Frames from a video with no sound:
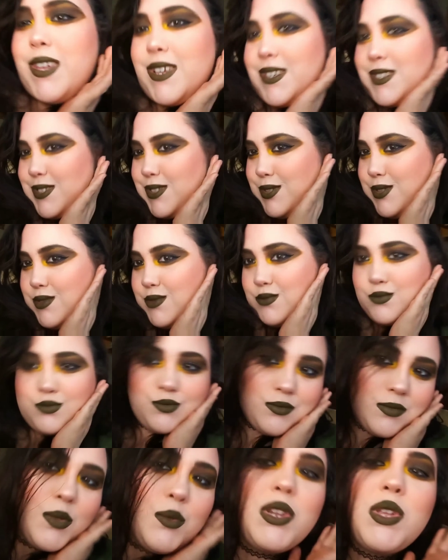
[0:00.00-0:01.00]
it.
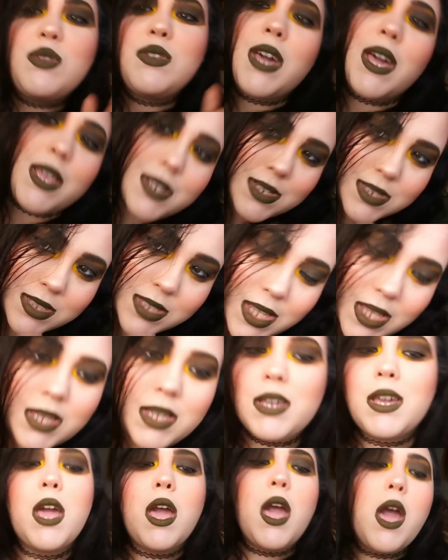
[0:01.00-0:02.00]
What do you guys
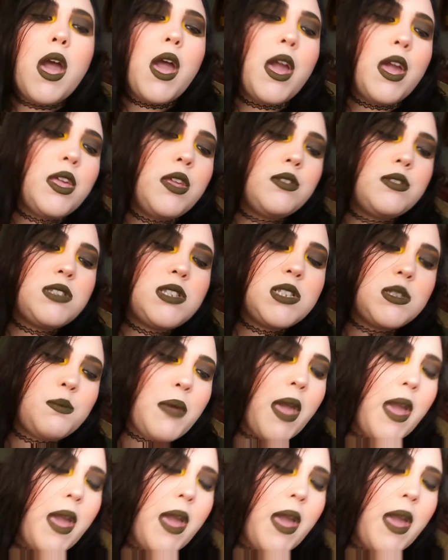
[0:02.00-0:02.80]
think? I use this